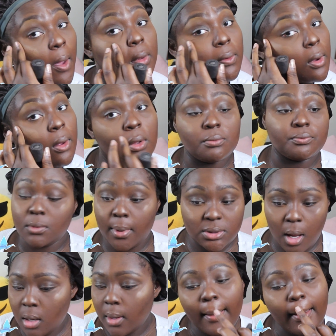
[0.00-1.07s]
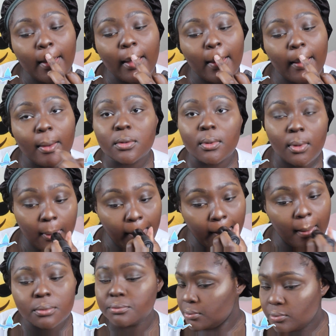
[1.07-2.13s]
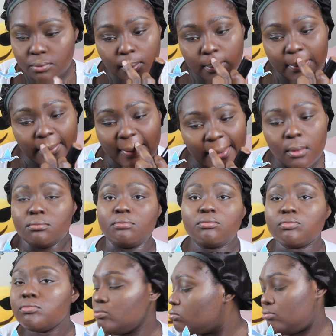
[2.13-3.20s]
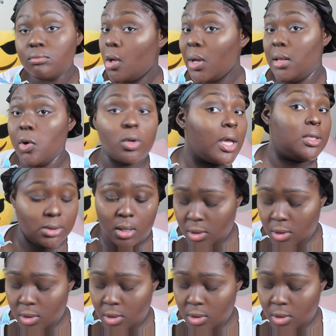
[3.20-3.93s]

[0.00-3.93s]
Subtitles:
nose, and my upper lip, which is the Cupid's bow, to